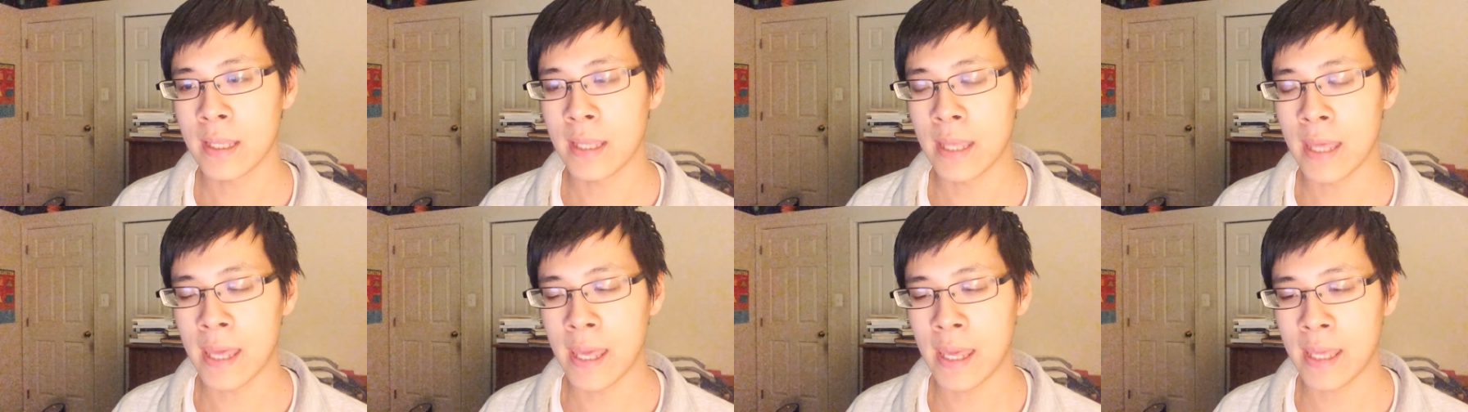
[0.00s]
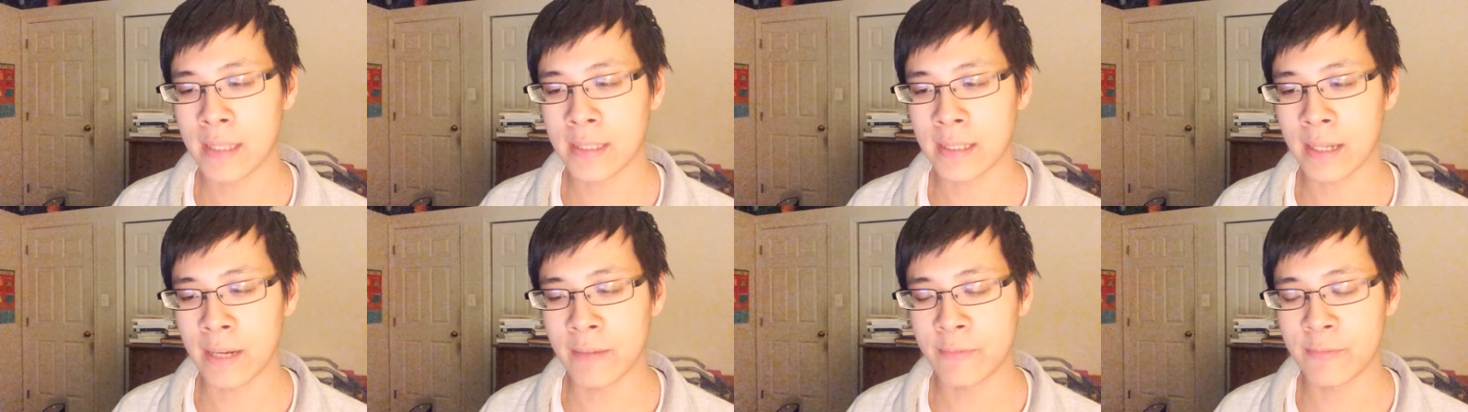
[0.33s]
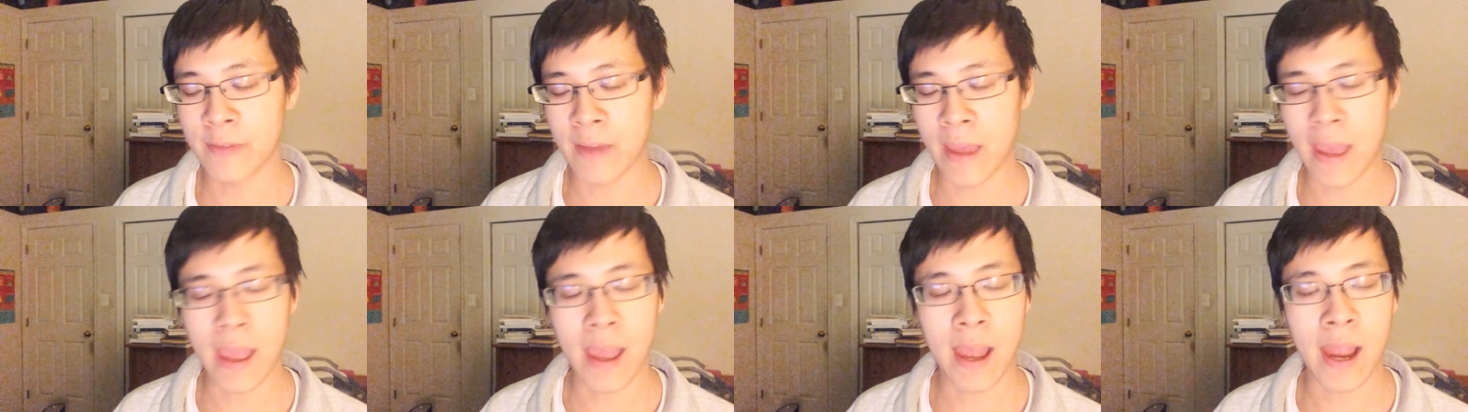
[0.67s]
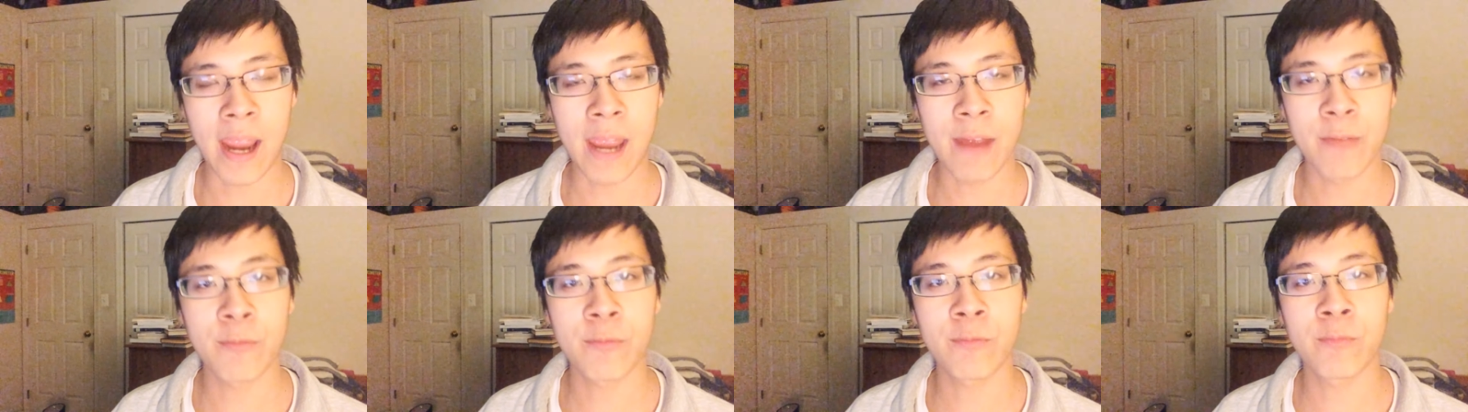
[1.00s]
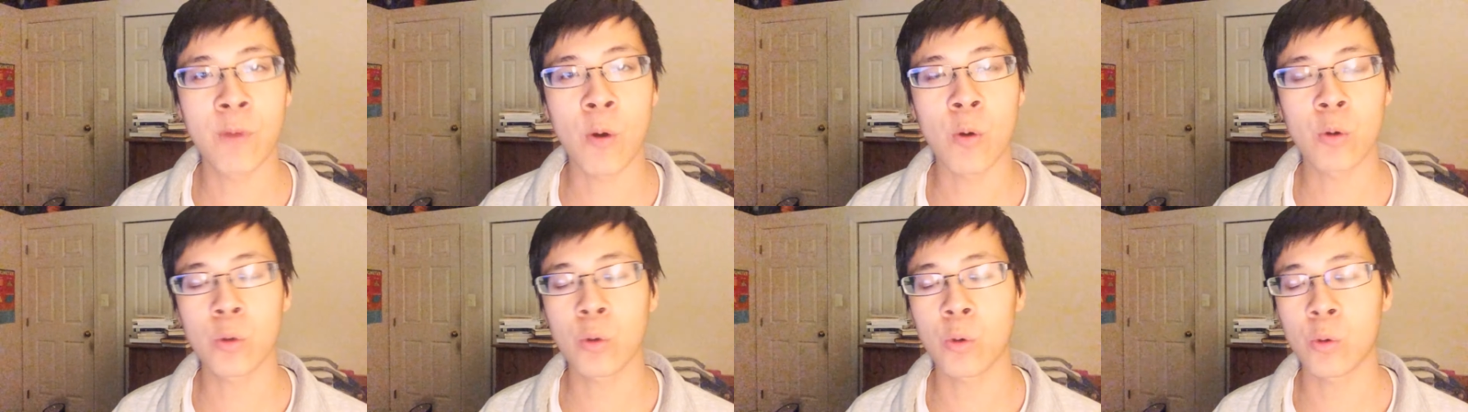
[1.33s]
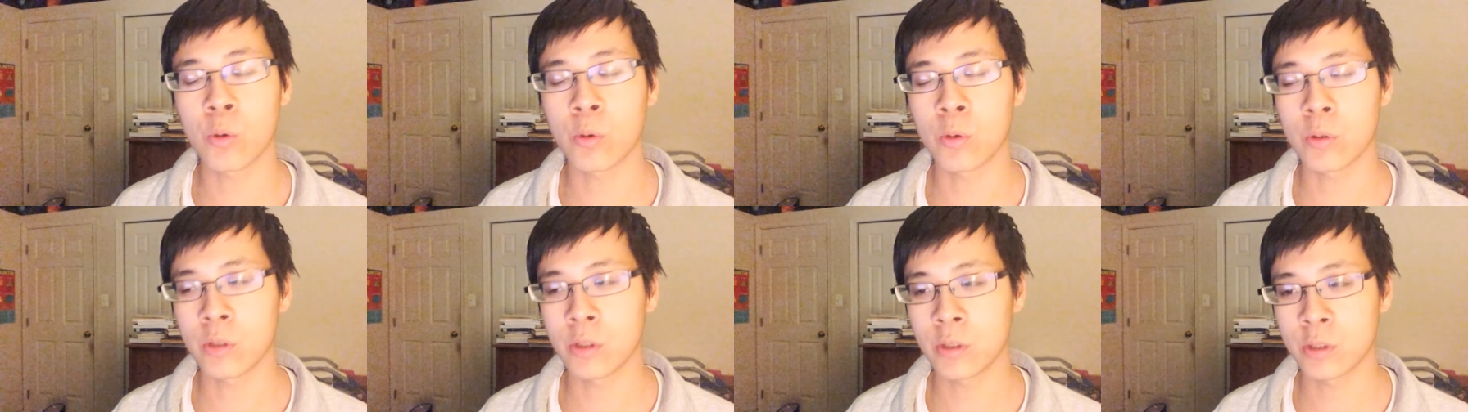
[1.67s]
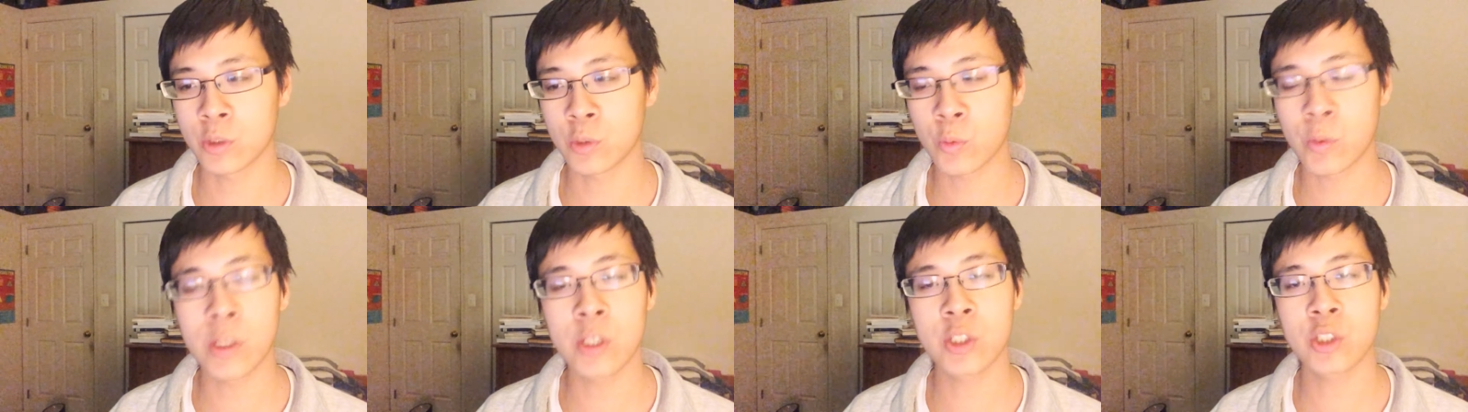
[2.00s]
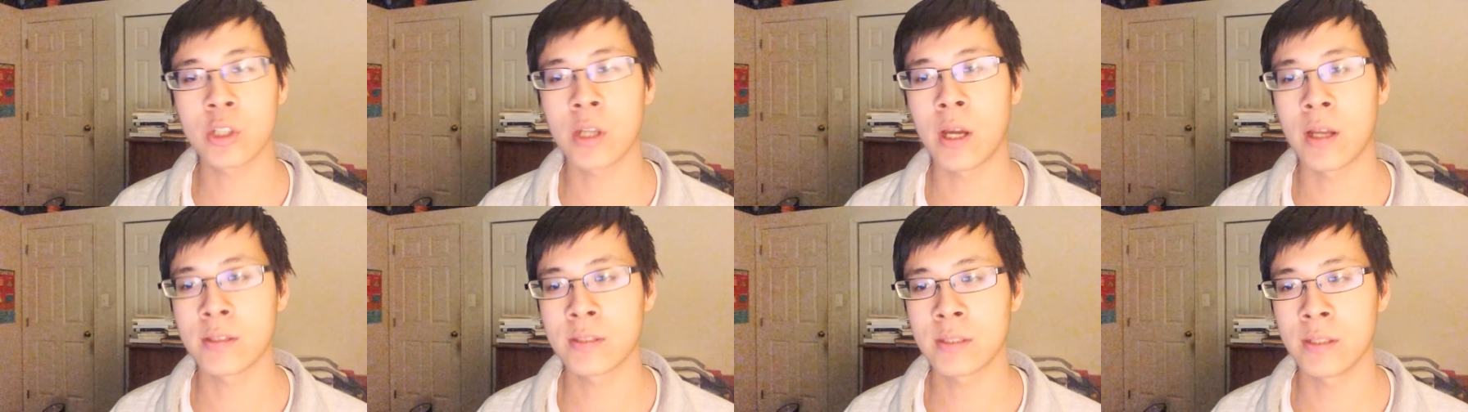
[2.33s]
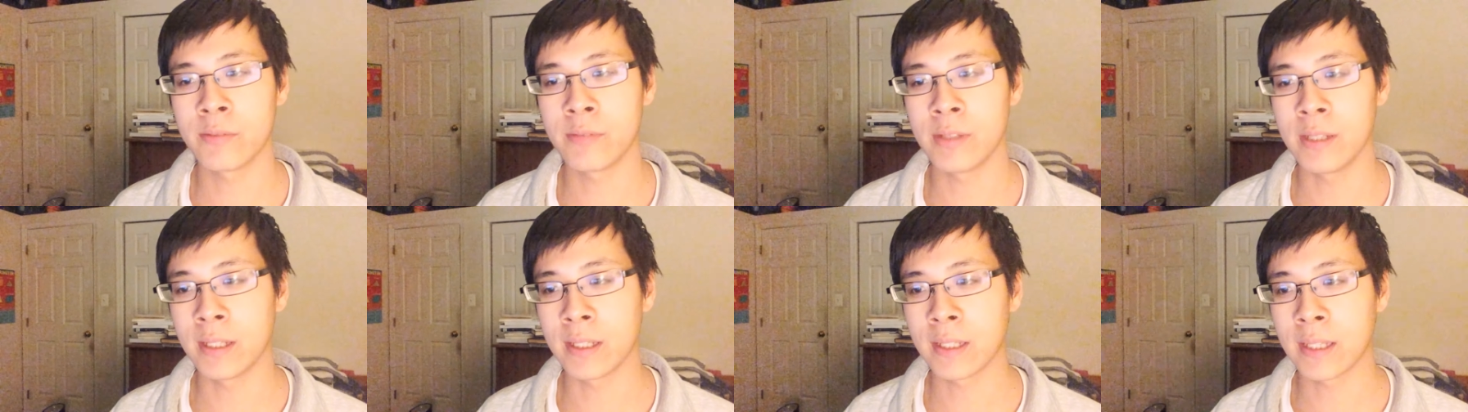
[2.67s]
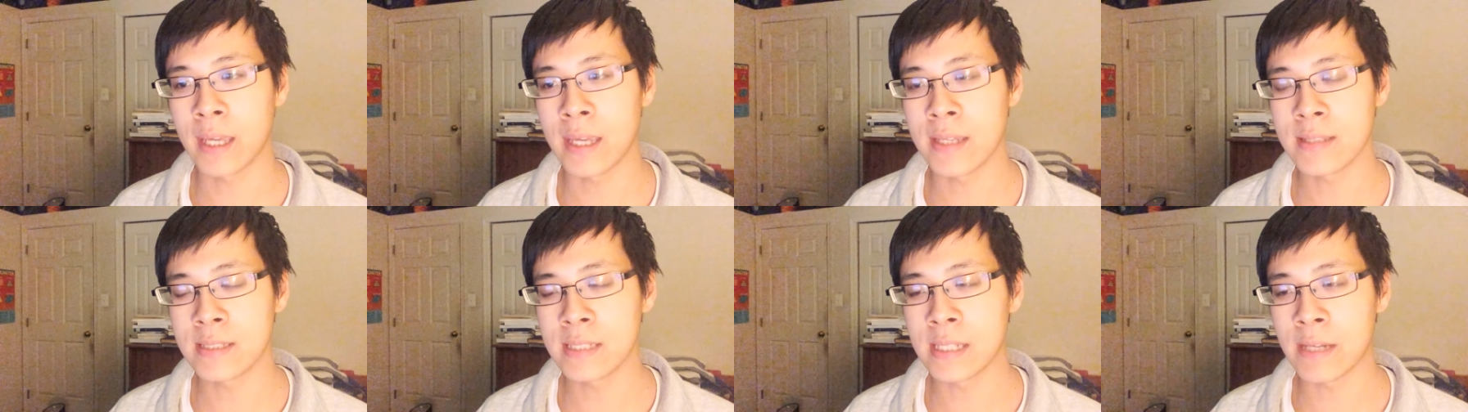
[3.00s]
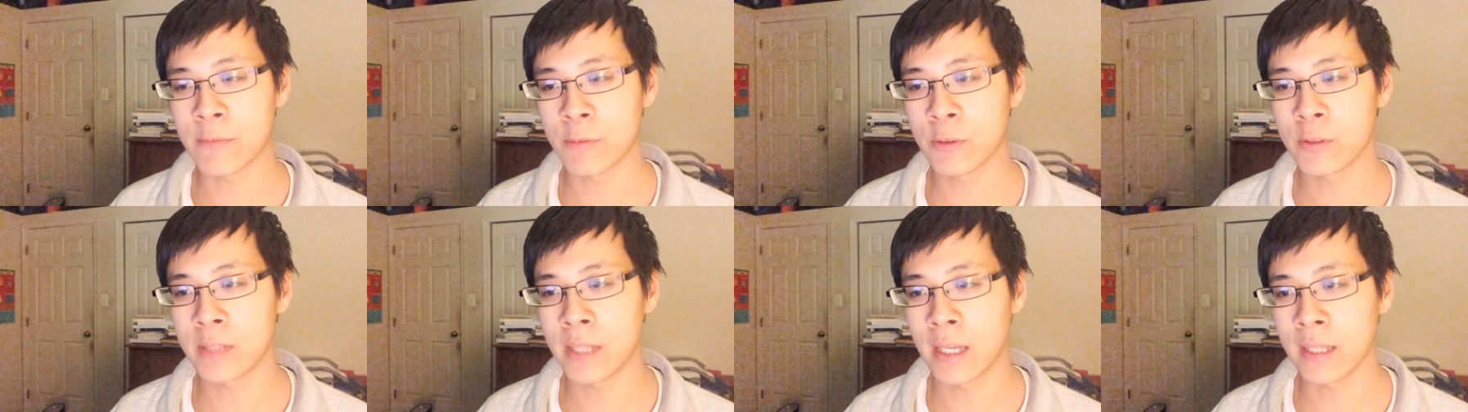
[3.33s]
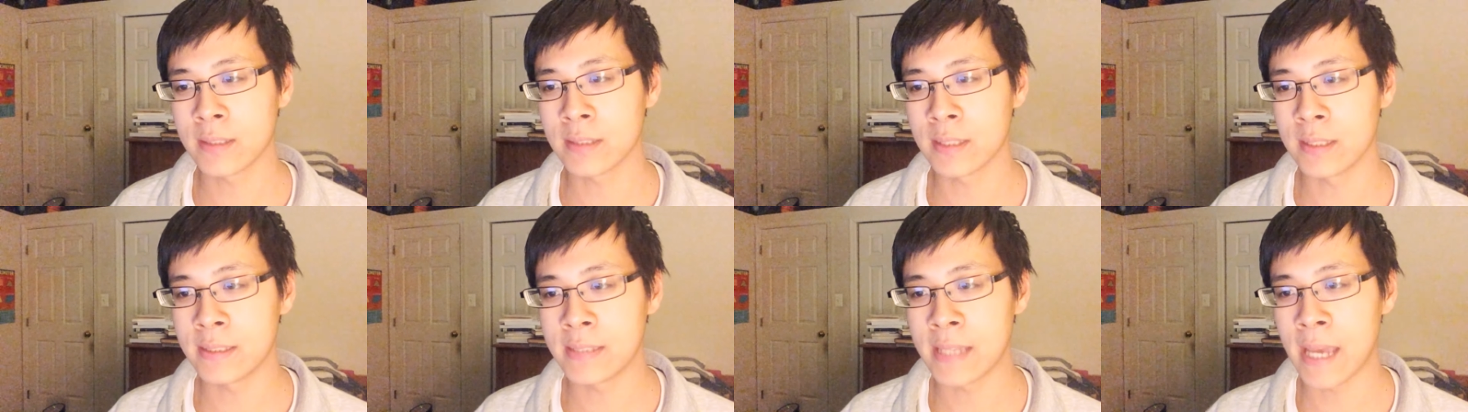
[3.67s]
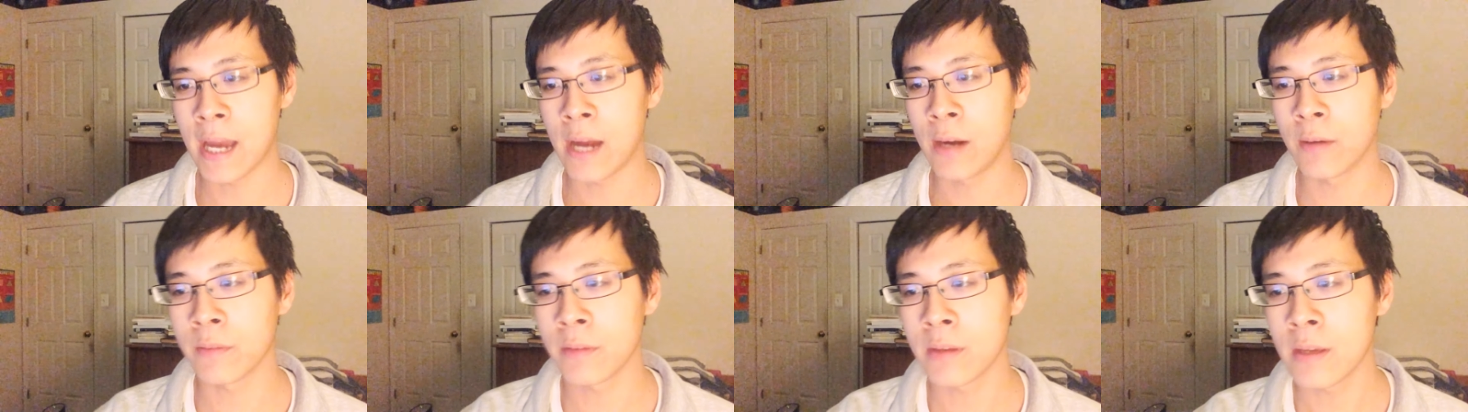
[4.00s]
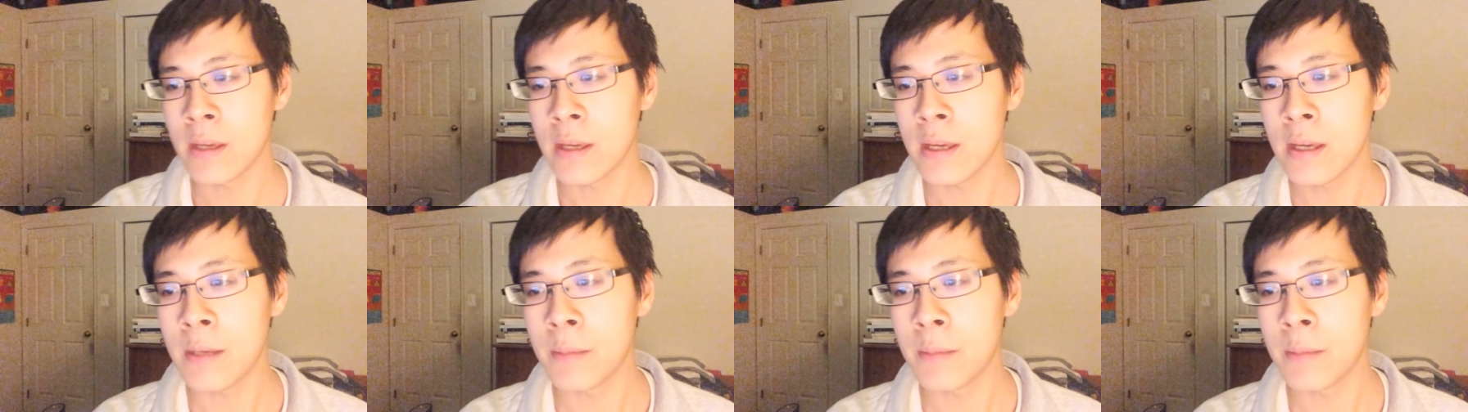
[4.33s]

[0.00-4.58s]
and I've I have photo screenshots of it in case he ever takes it down.